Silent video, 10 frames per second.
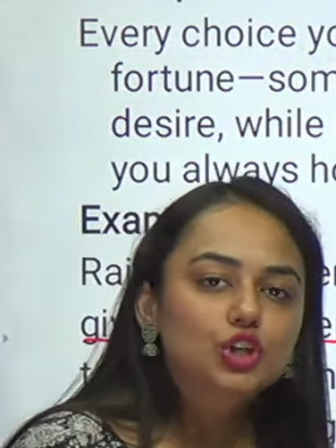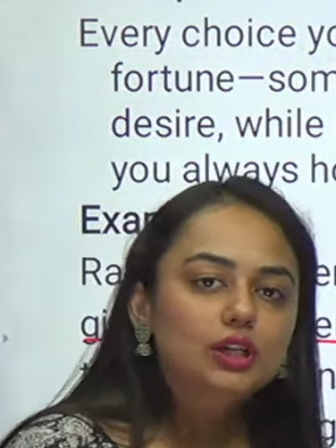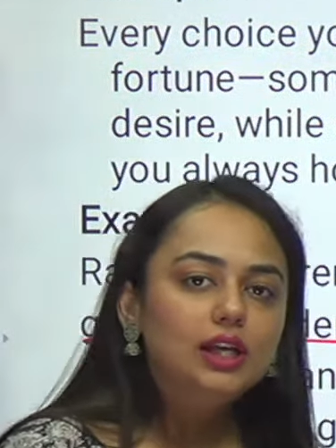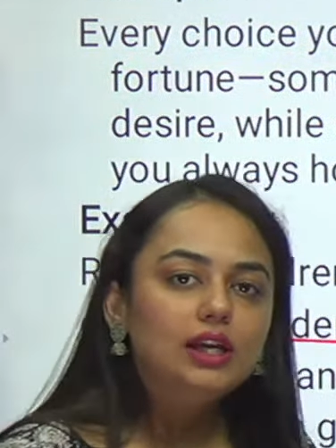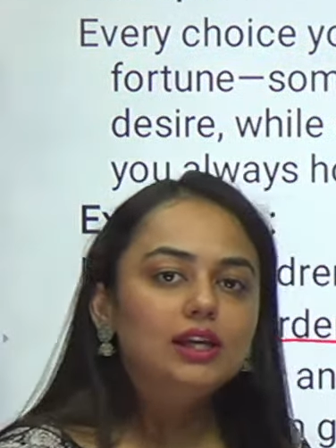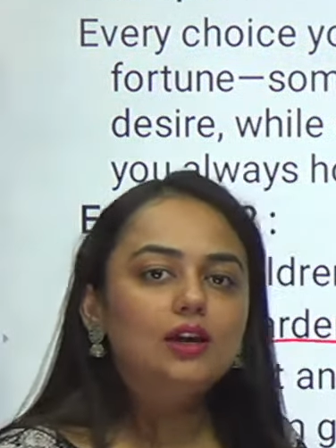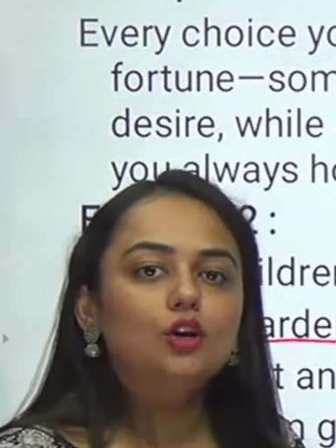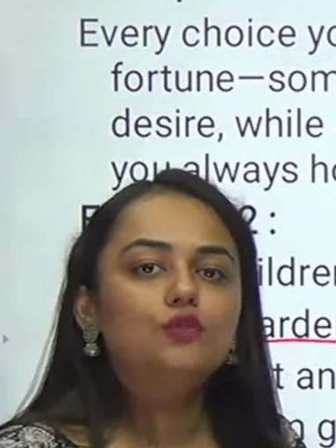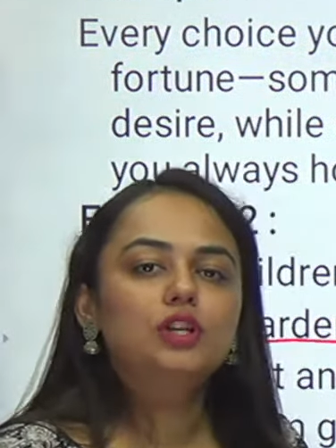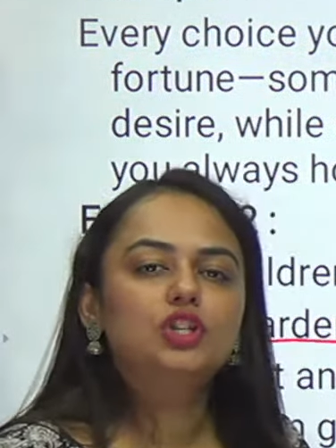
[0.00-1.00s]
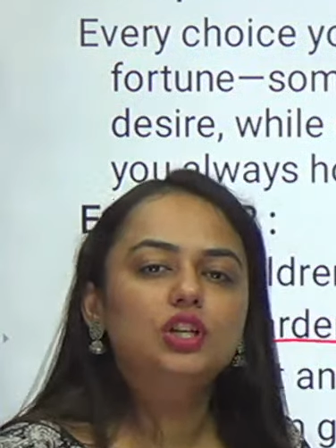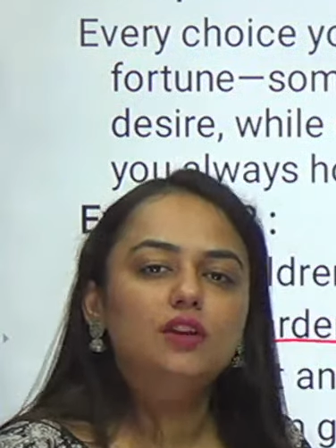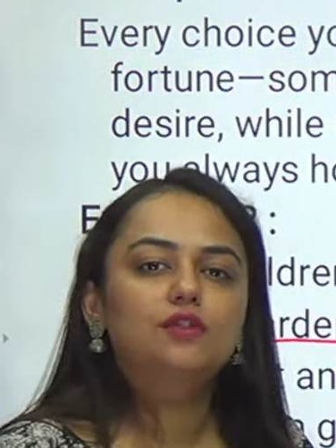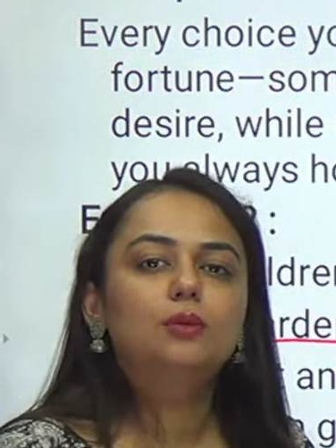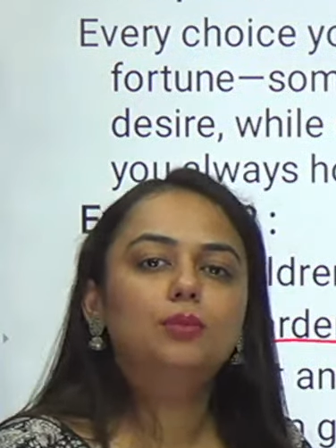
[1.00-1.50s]
take care of each and
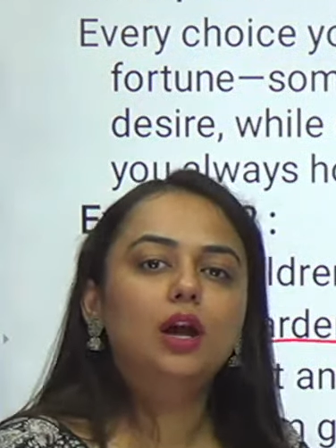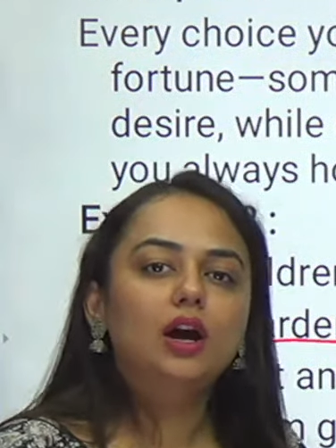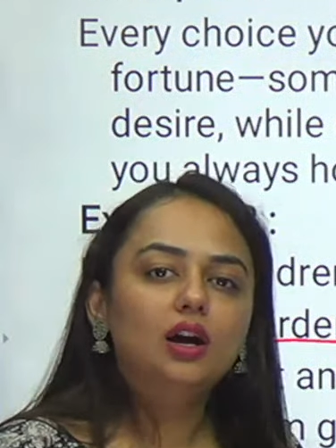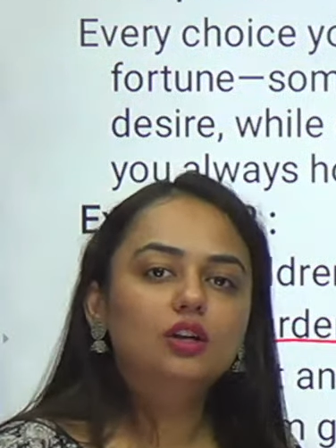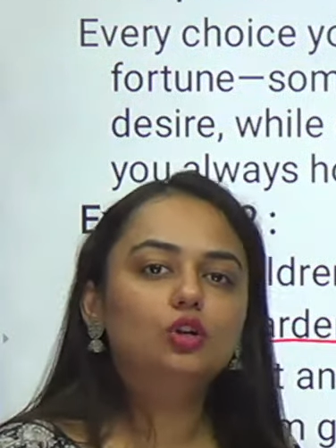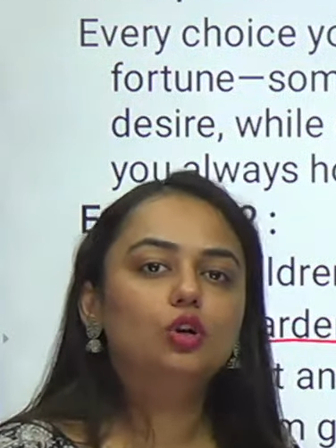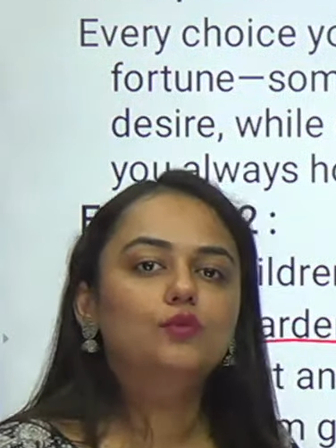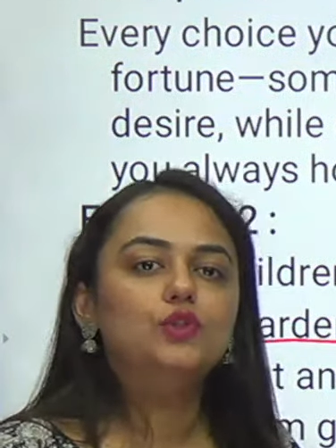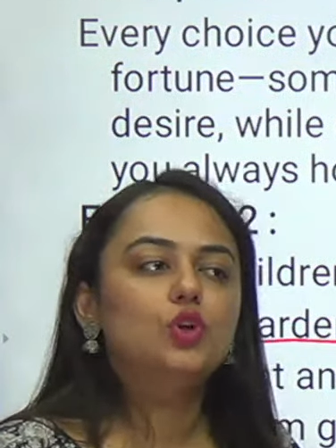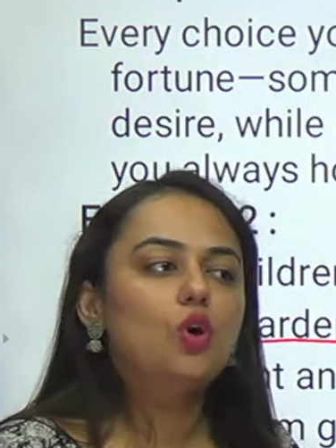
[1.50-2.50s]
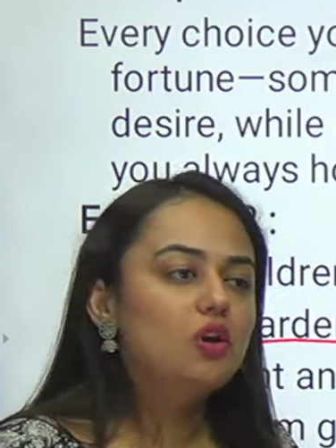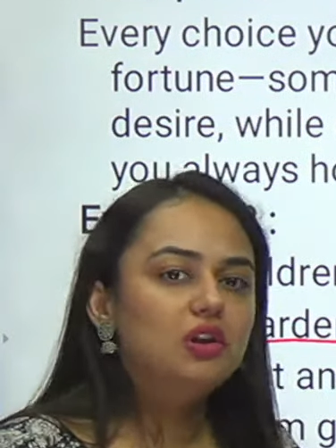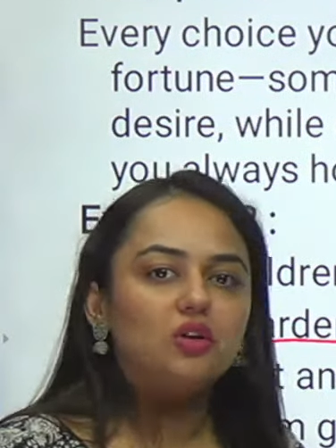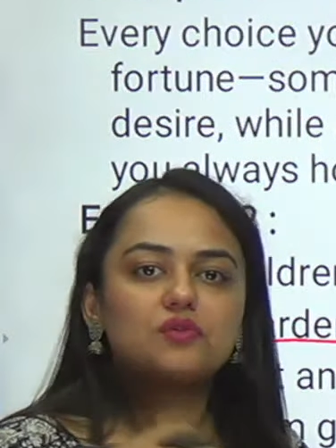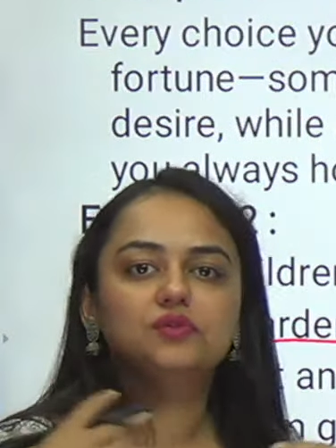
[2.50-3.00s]
every plant, of soil,
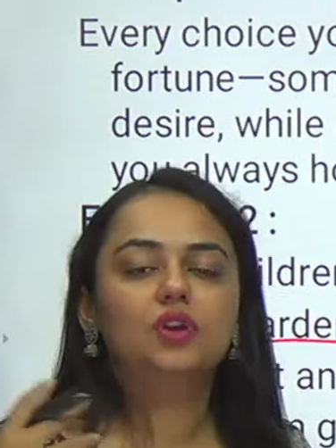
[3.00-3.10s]
of